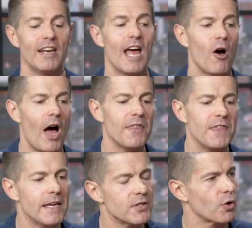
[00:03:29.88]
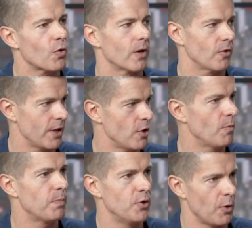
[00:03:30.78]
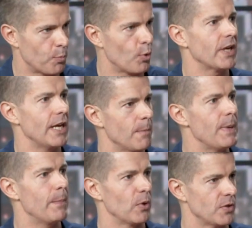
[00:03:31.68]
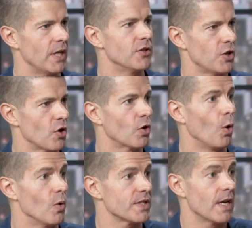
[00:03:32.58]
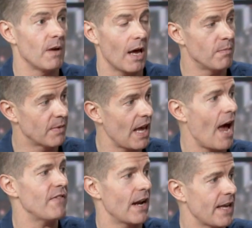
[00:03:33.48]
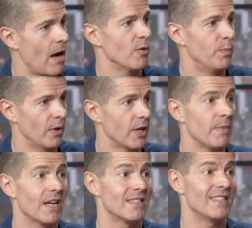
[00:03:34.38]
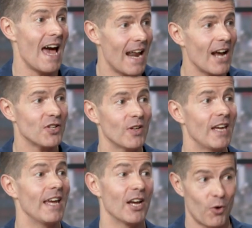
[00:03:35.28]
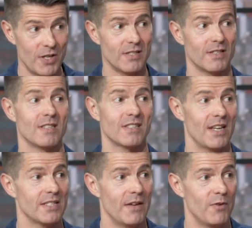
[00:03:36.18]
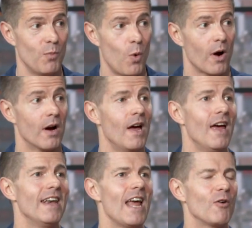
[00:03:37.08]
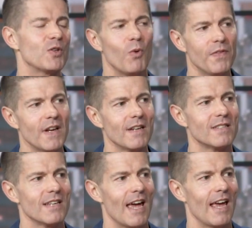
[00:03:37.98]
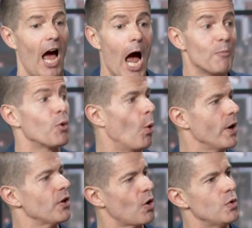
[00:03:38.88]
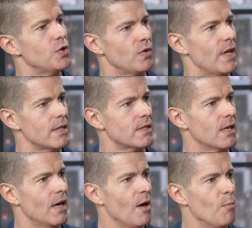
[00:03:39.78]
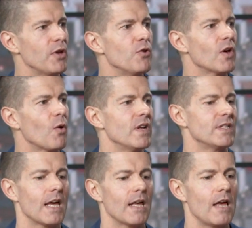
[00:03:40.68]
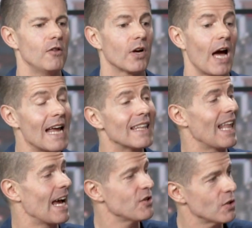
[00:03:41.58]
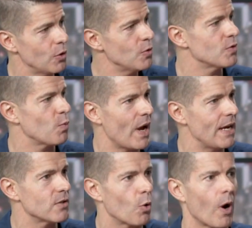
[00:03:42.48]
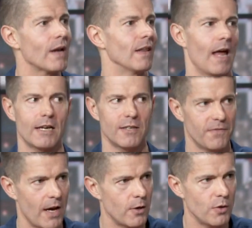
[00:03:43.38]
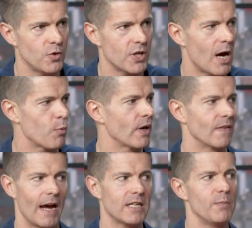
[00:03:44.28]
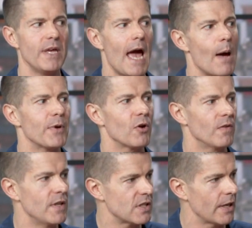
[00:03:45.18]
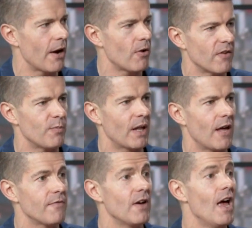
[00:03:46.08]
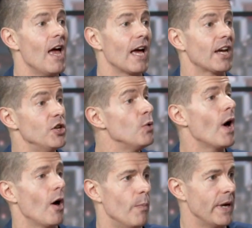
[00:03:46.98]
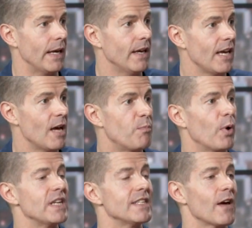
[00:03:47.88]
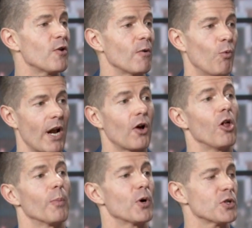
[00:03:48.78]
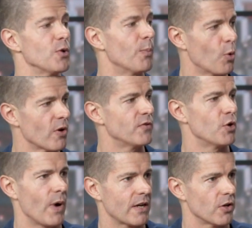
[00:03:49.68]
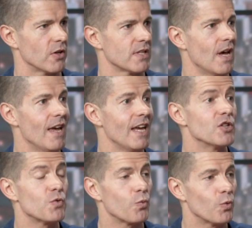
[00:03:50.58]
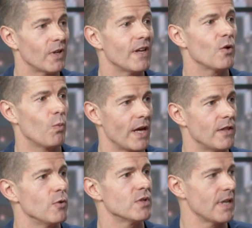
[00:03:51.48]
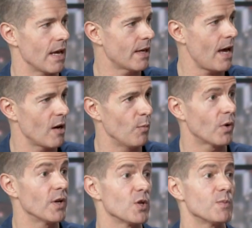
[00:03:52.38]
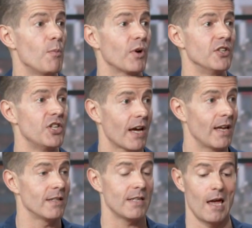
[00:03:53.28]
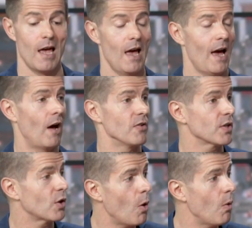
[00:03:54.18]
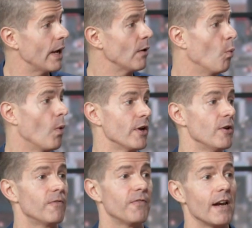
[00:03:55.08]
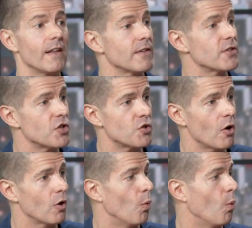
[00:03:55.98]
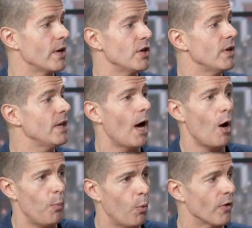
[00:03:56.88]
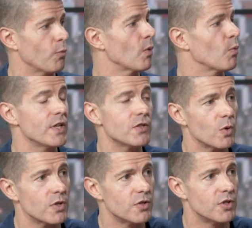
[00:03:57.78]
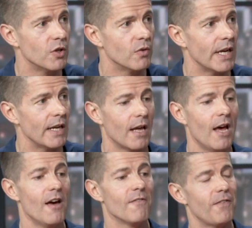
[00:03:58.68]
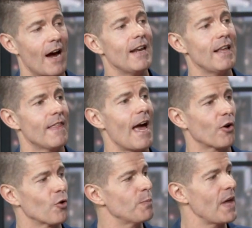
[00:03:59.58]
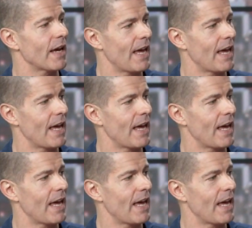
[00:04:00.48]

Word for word: Now, I think it's critical that you, you bring in people into your goals and, and have that accountability because that actually increases the success even more. Now, it's one thing to say, I'm going to go do this, but you can go in and saying, hey, look, I'd like to lose weight, or I'd like to find a new job, or I'd like to be happier in this area of my life. Can you help me? And putting together what I call a personal board of directors is really the way that you stay accountable because those mm. people can check in and say, How's it going? What are you finding that's a struggle? What do you need help with? What resources do you need? Finding that group that